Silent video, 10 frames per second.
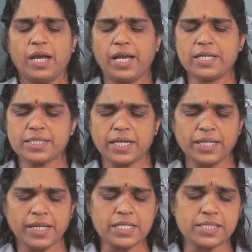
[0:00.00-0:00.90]
A
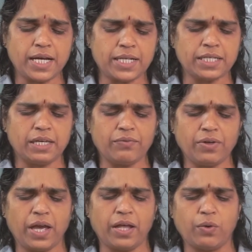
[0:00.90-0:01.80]
sentence that gives
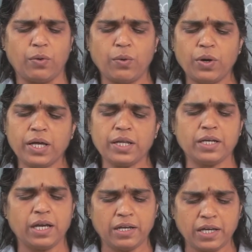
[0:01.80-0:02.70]
an
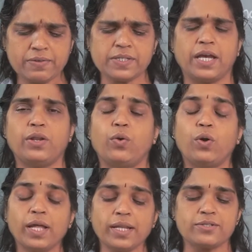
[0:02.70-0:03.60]

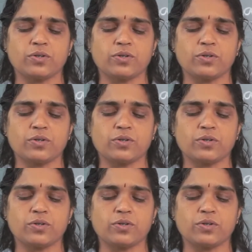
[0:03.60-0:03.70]
order is